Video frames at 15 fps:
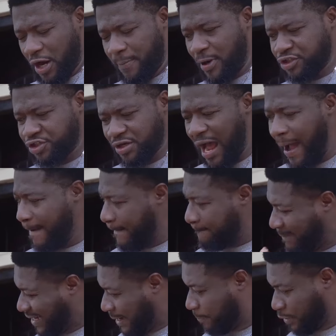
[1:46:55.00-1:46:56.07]
your emotional
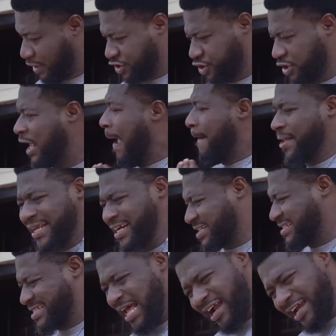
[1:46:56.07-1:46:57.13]
manipulation because
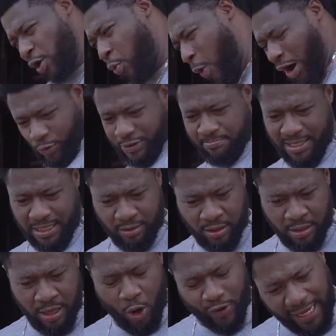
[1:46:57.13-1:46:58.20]
it's not going to work with me,
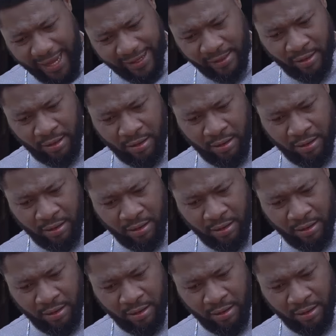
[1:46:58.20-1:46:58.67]
okay?